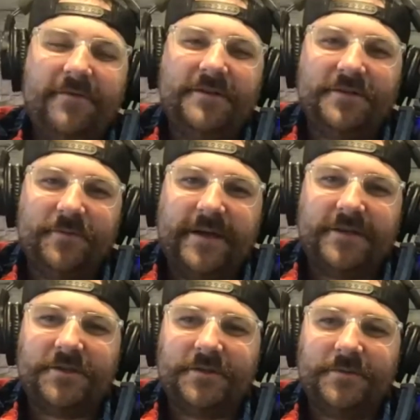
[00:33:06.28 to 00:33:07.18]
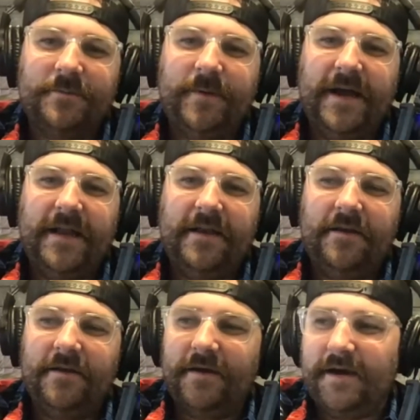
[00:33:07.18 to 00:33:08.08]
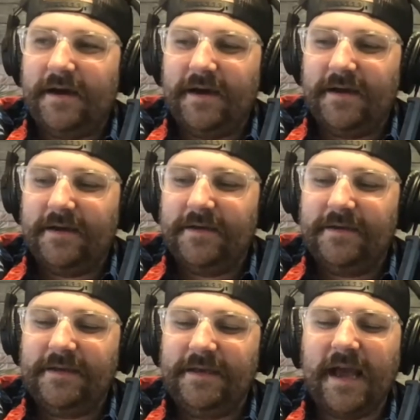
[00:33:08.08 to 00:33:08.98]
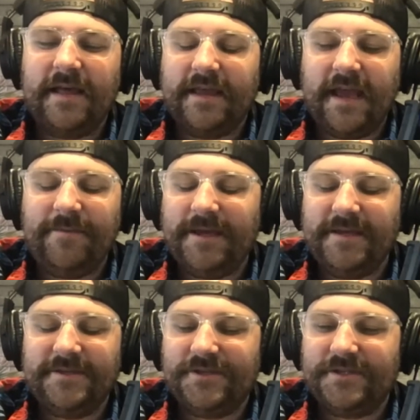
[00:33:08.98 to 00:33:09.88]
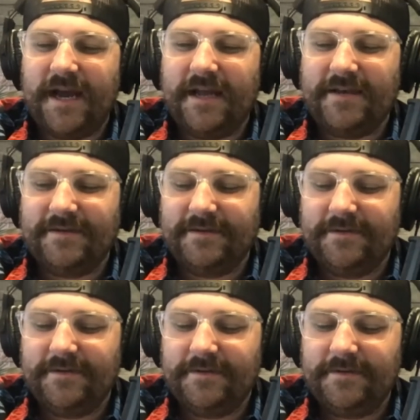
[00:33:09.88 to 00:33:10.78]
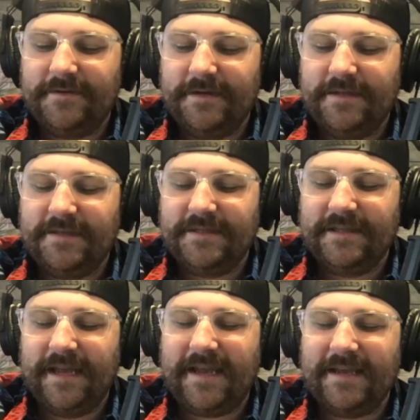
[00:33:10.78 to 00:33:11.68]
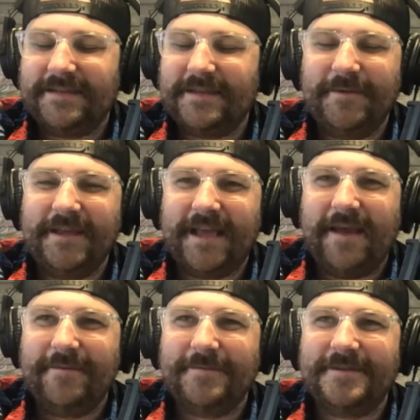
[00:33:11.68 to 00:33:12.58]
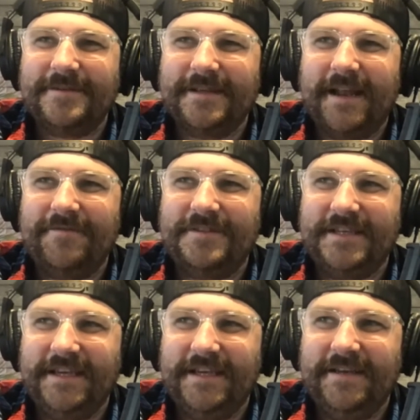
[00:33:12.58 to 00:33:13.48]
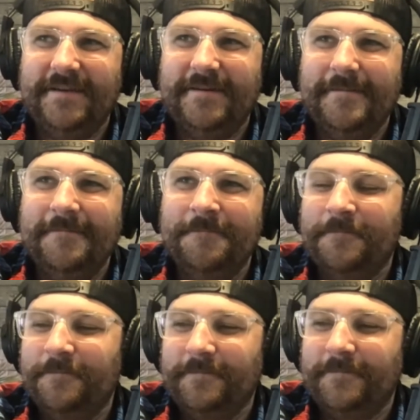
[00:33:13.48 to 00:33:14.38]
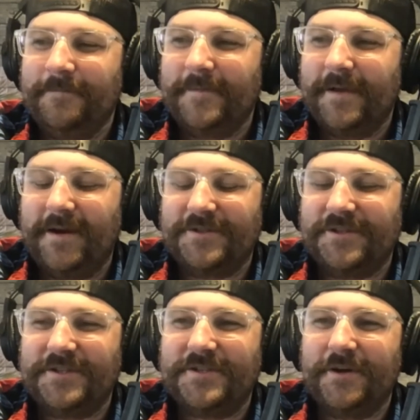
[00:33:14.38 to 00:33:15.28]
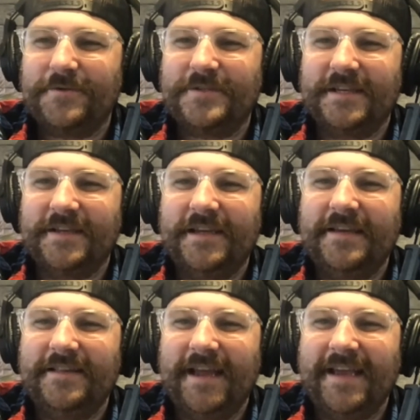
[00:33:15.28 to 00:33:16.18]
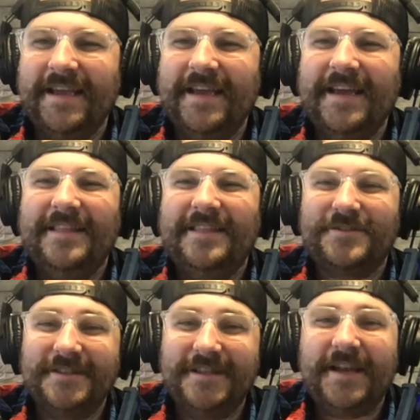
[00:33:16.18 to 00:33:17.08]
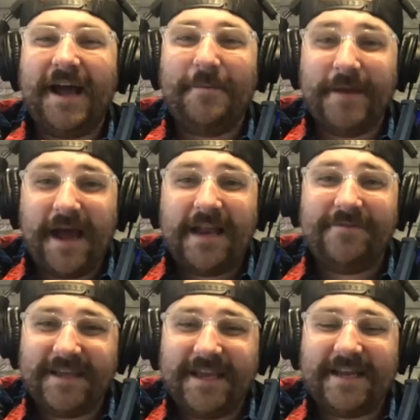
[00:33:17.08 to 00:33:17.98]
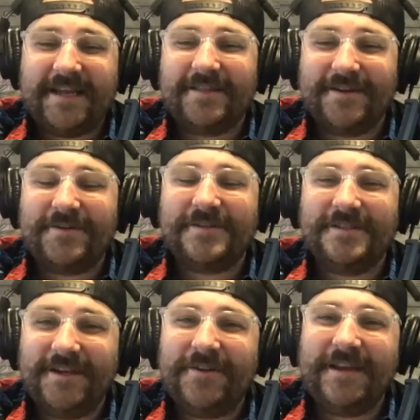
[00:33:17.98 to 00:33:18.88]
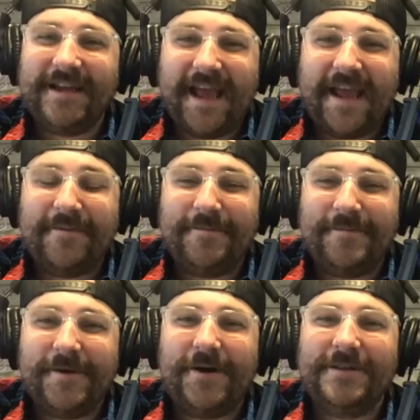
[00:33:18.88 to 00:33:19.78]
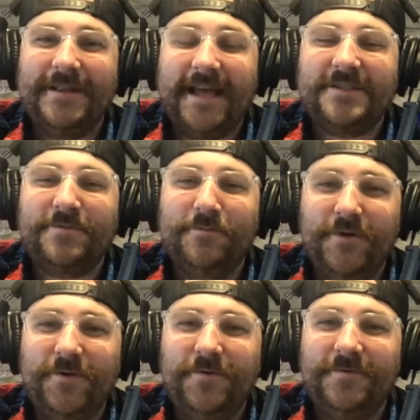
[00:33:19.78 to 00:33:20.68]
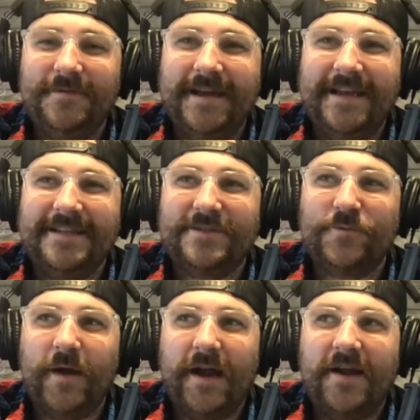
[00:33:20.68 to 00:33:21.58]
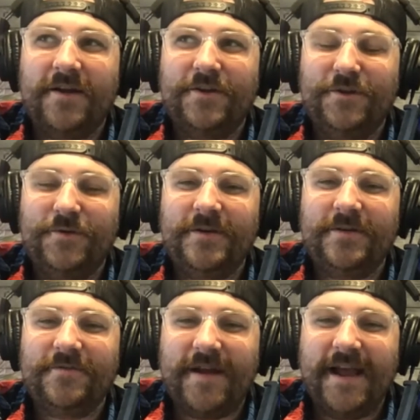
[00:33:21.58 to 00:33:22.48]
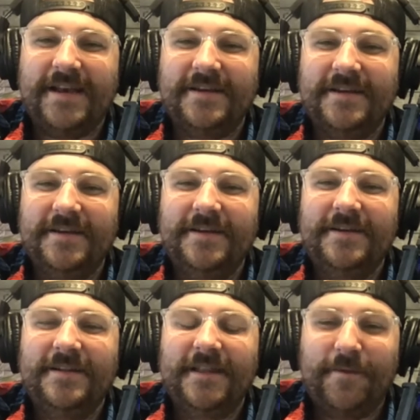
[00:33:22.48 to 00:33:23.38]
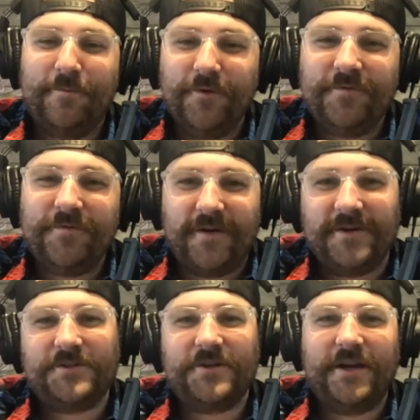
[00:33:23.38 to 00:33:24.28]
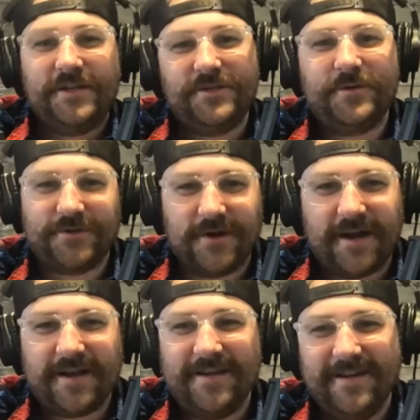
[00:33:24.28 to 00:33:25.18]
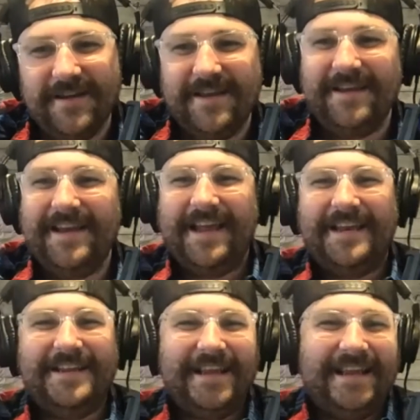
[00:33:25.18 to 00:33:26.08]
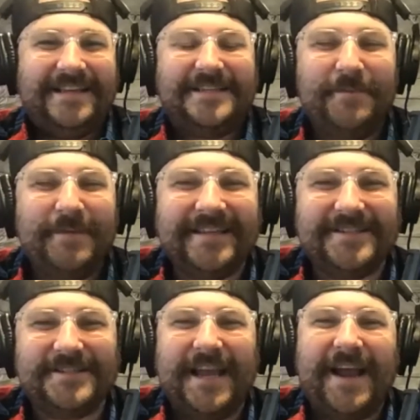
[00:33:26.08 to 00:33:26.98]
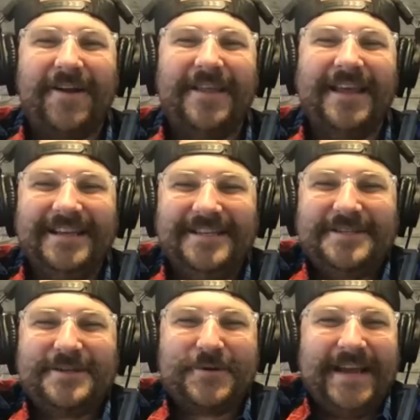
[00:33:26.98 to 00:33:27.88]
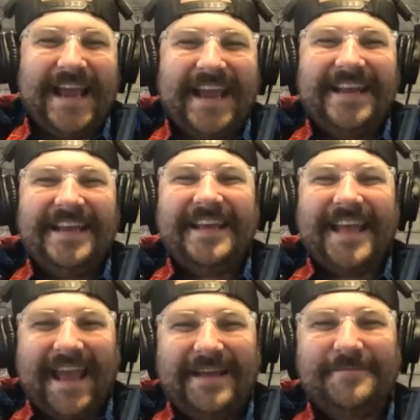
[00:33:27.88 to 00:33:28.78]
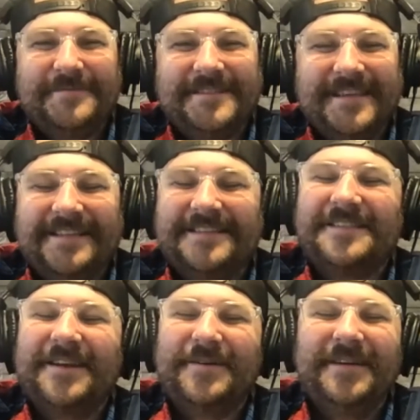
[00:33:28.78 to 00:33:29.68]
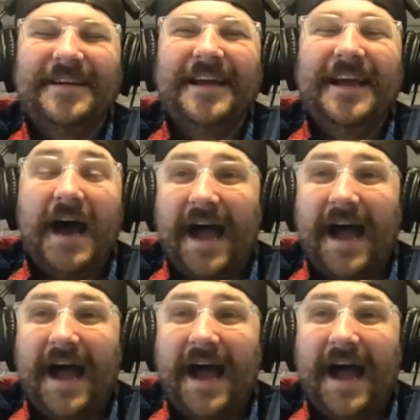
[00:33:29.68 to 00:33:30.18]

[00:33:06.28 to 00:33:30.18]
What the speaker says: Switch, but yeah, gaming has just gotten in. Like some of the games that I've seen are just so silly. Like I'm not even kidding. There is literally a game called Let's Move, and it's where you and a friend like move furniture into a truck. And to me, it's just like, are they just creating games? Dumb. It's so. I